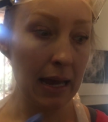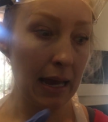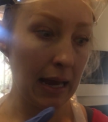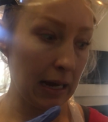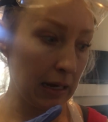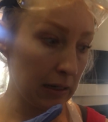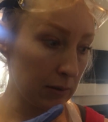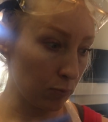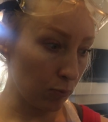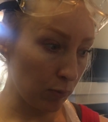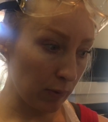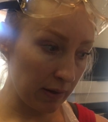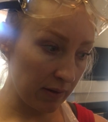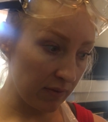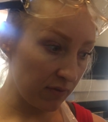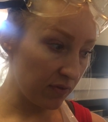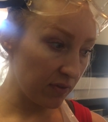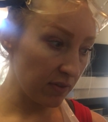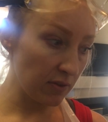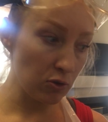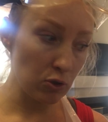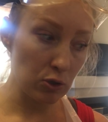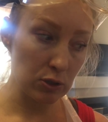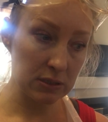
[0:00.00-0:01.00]
and
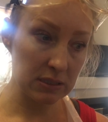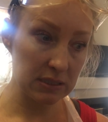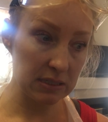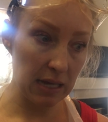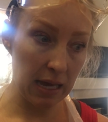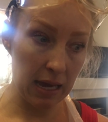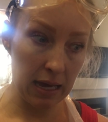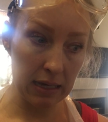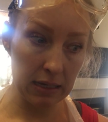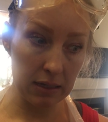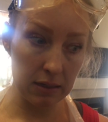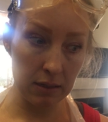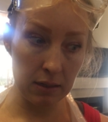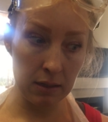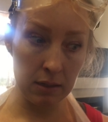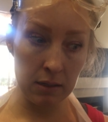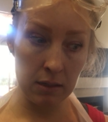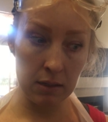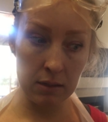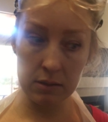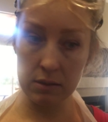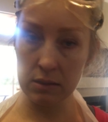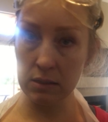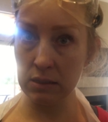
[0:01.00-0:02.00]
we've looked at
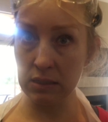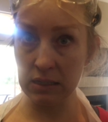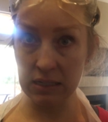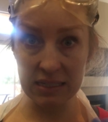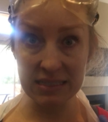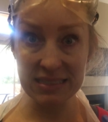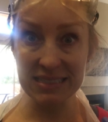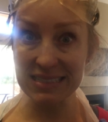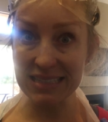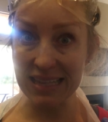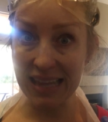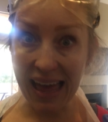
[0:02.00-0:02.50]
yeast